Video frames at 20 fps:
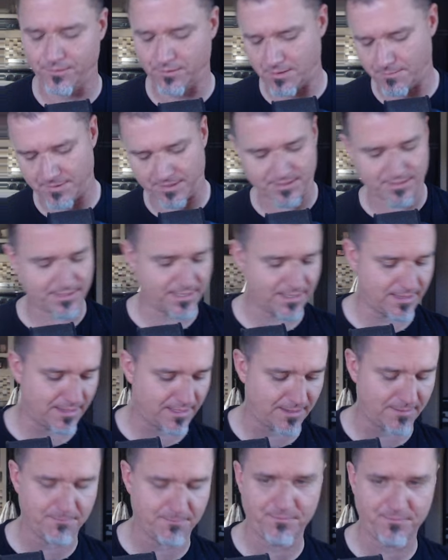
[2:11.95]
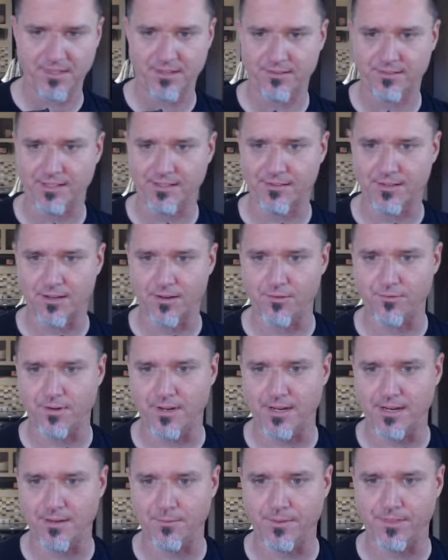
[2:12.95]
So I'm going to send them
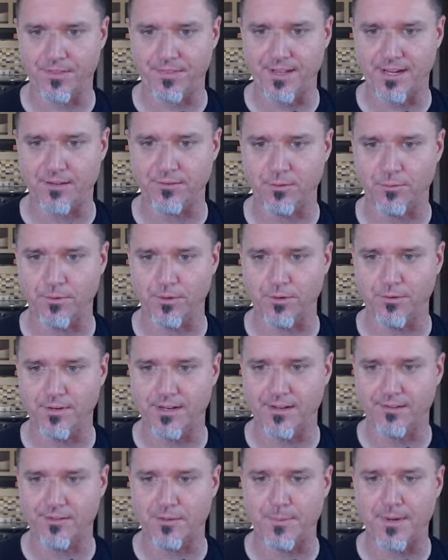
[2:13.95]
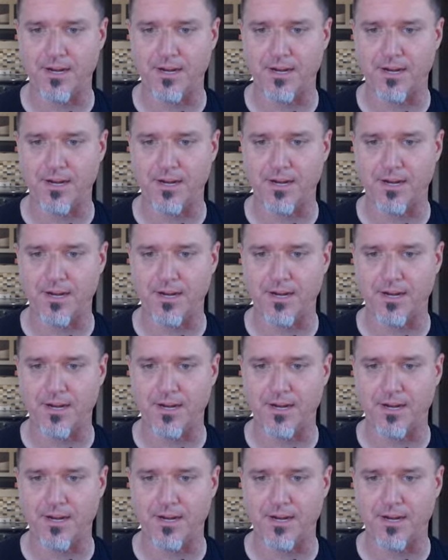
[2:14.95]
600 with a 1,000 rune dust.